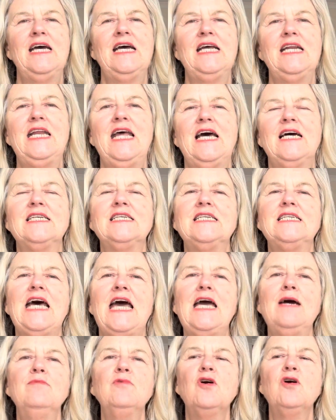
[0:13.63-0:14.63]
Now today
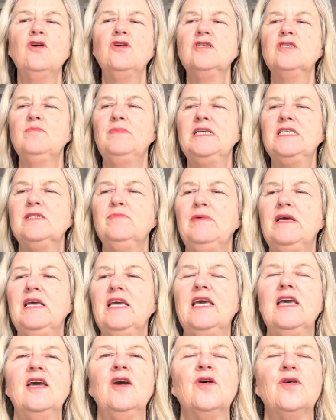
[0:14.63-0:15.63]
I'm going to be
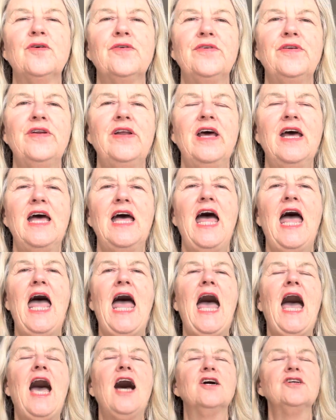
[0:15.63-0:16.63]
speaking on
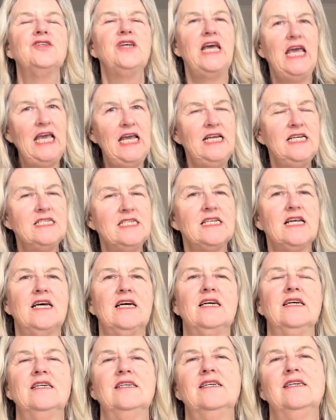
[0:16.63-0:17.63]
how to
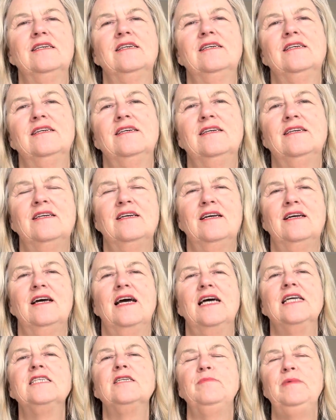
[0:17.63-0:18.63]
enter
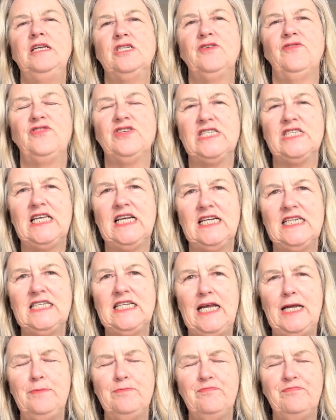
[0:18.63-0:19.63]
a dementia
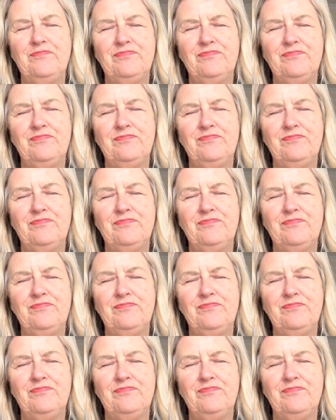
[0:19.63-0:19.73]
facility.